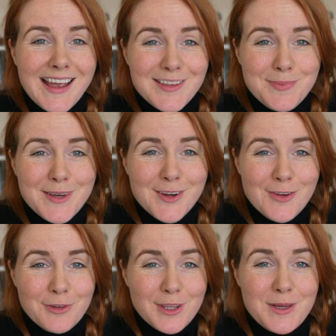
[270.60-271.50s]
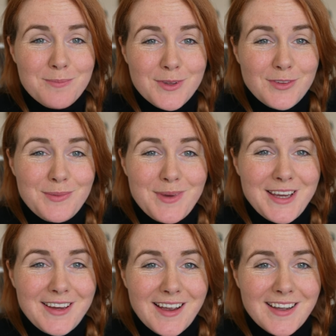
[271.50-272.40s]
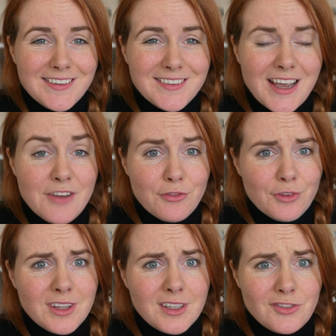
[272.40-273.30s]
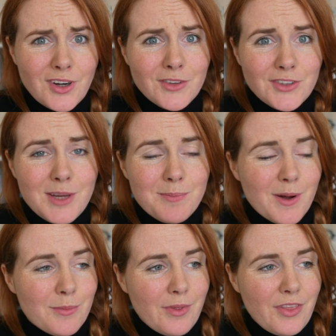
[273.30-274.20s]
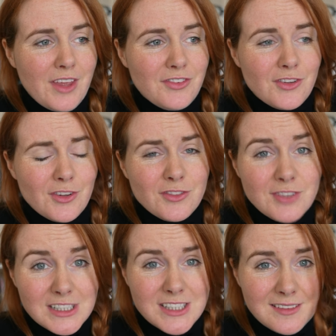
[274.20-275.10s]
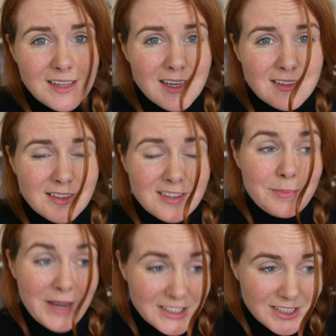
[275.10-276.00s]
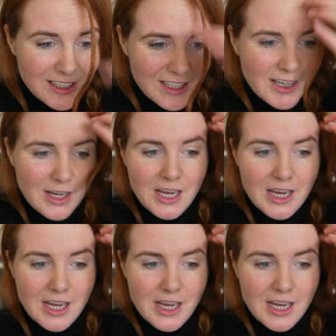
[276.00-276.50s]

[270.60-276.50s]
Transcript: has been a really busy week and I've really struggled to keep up with lessons on teaching days especially.